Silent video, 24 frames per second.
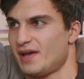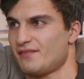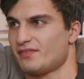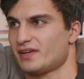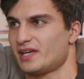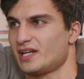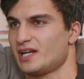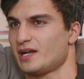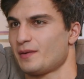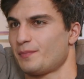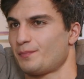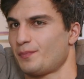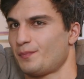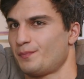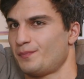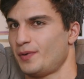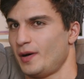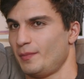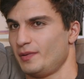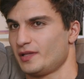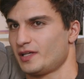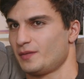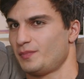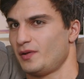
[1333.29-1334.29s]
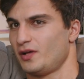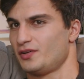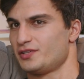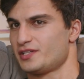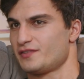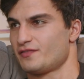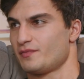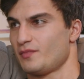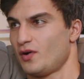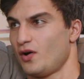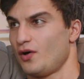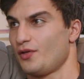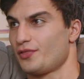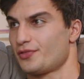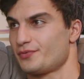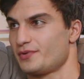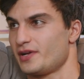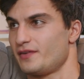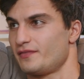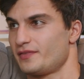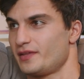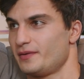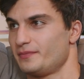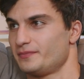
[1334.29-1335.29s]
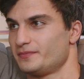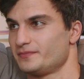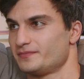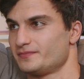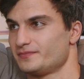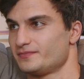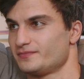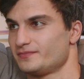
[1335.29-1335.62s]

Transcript: have get a public apology from all three of them?